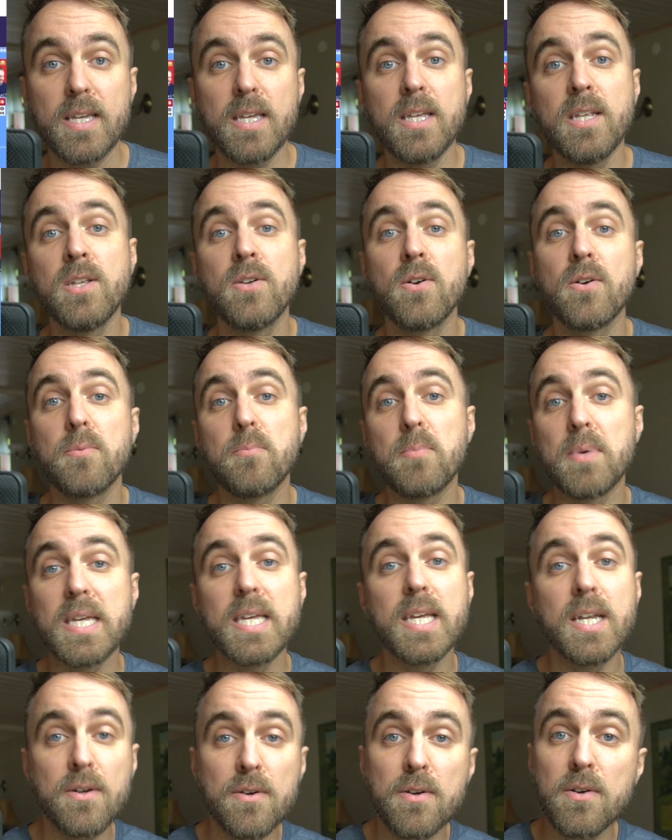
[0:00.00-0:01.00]
in your
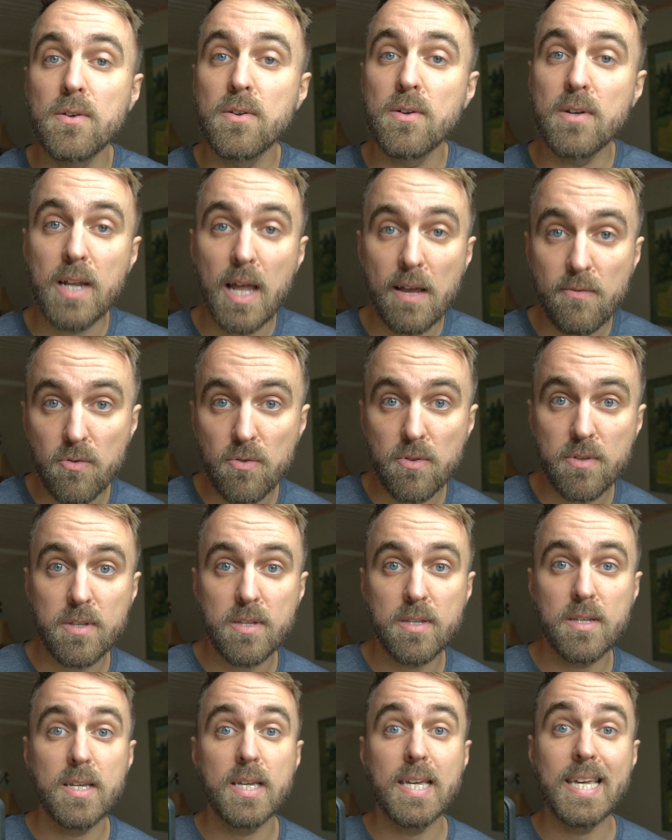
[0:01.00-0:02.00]
beginner
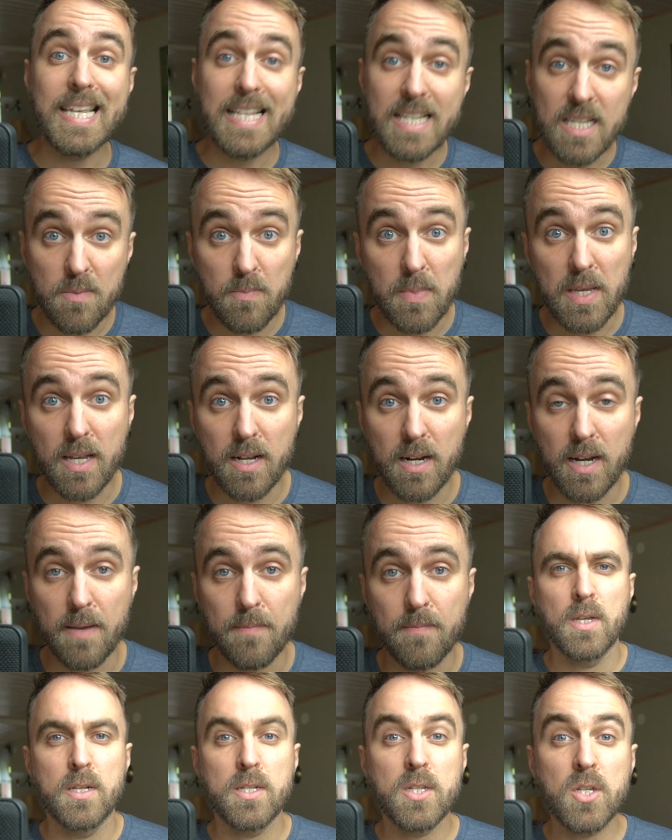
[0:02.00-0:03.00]
levels in Speakly.
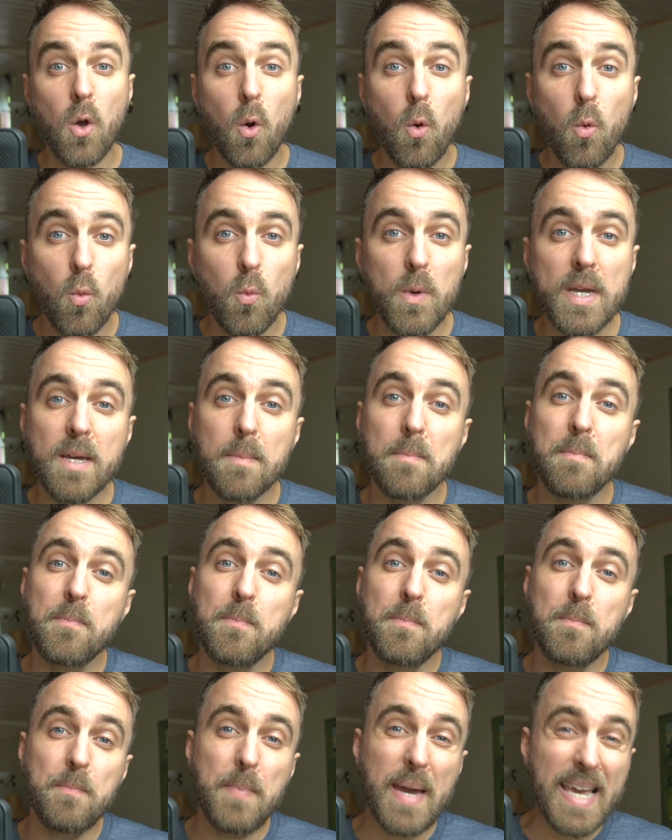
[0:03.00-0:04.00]
So we can
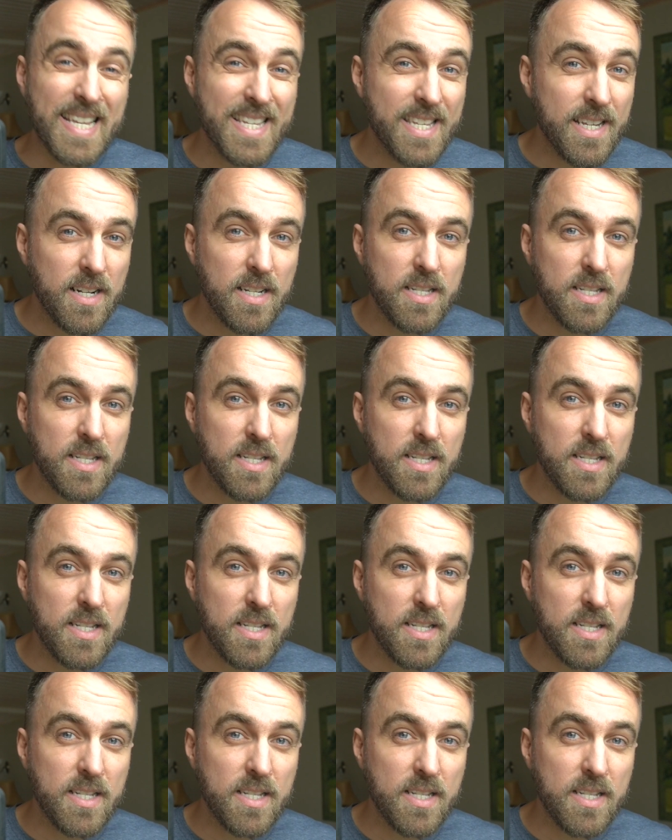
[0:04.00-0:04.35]
basically